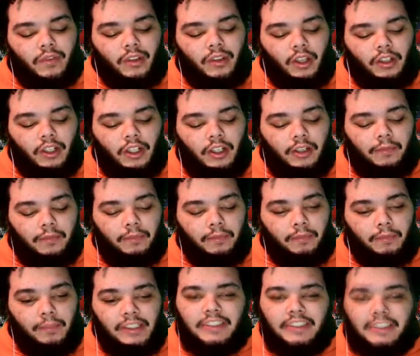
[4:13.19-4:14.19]

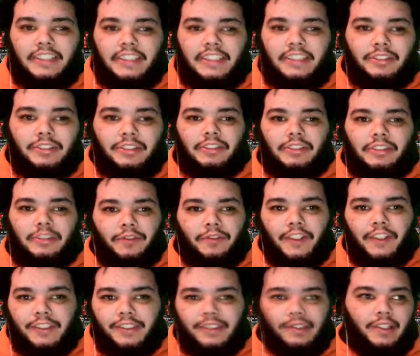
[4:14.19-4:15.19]
Michigan State was just more
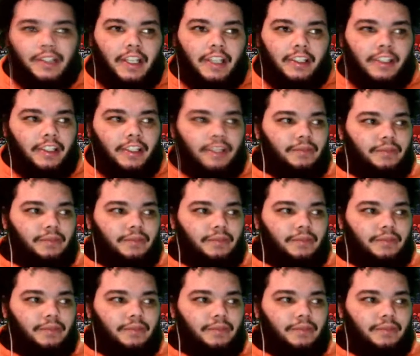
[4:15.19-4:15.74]
physical that game.